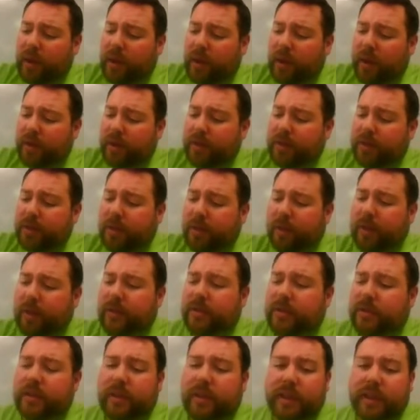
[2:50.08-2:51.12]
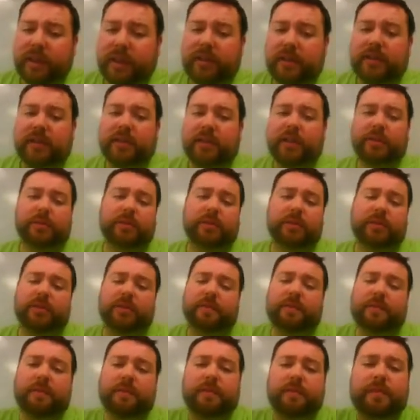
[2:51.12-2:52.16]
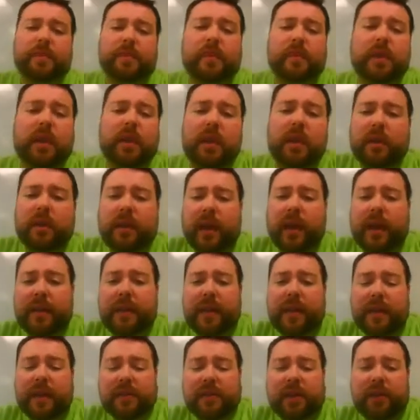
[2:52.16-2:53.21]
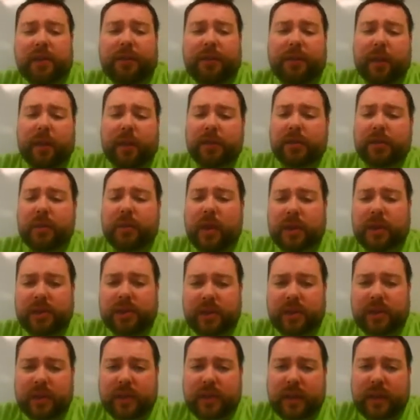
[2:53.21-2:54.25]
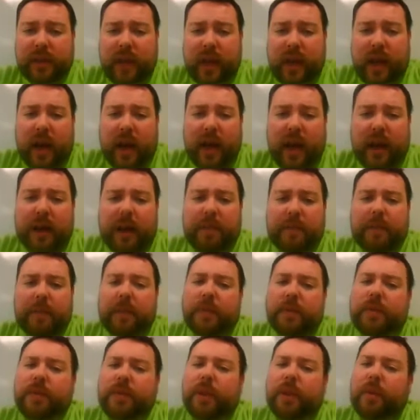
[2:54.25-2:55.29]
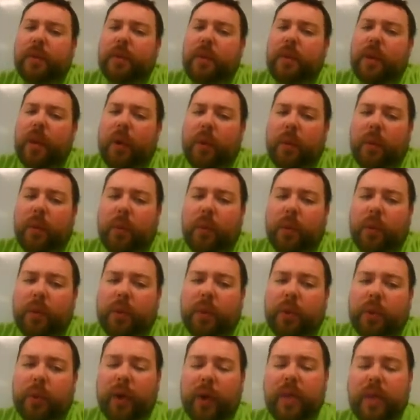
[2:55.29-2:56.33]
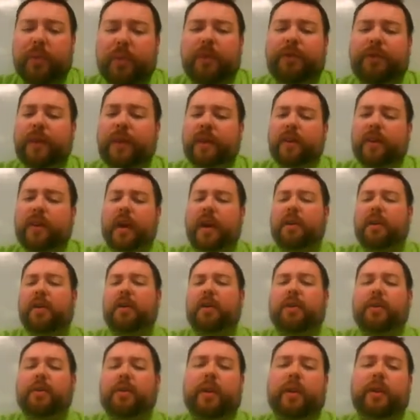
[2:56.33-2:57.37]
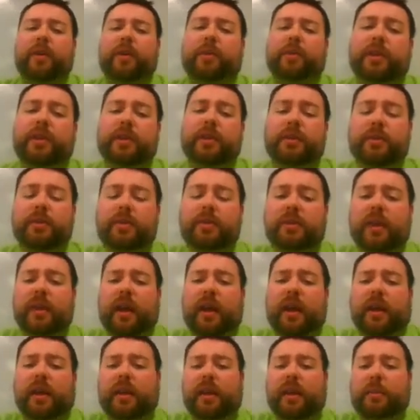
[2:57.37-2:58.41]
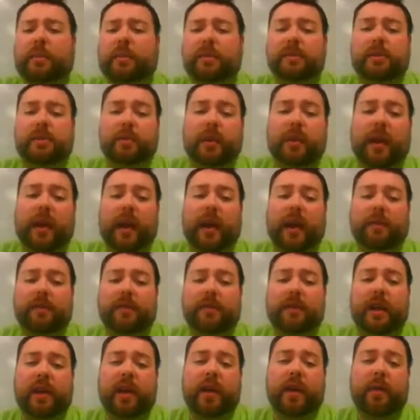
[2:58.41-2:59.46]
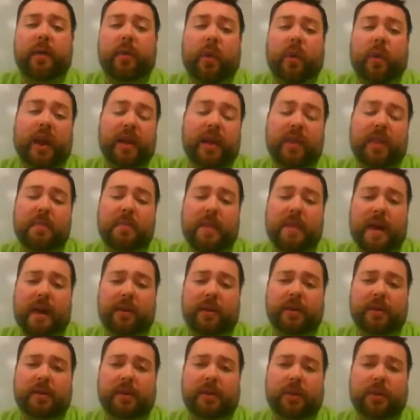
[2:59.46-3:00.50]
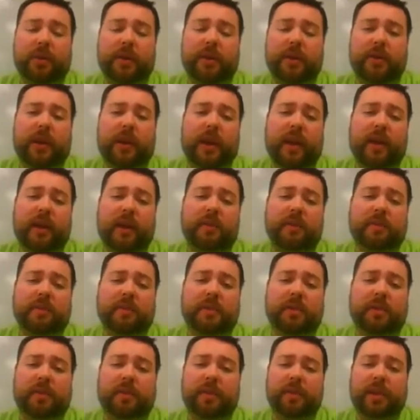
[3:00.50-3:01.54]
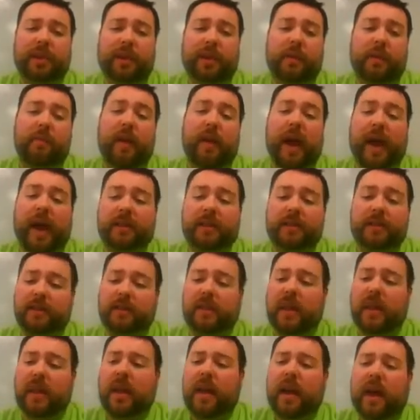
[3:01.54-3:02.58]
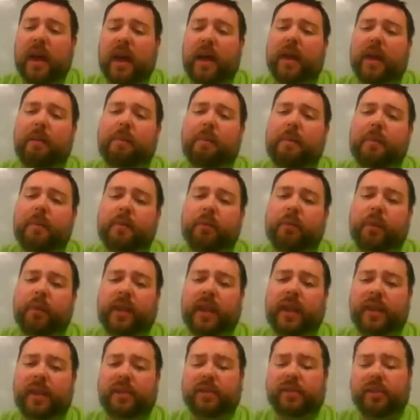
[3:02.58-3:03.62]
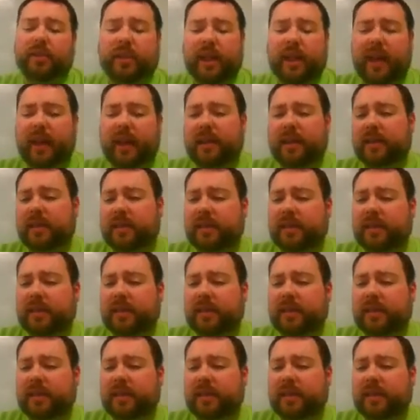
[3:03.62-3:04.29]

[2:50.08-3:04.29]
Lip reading: are you going to need to use? Okay, that's our first question. So the way that we figure out, or the way that we use chemicals, is we have to weigh them out, so we end up determining their mass. We can't just look at it and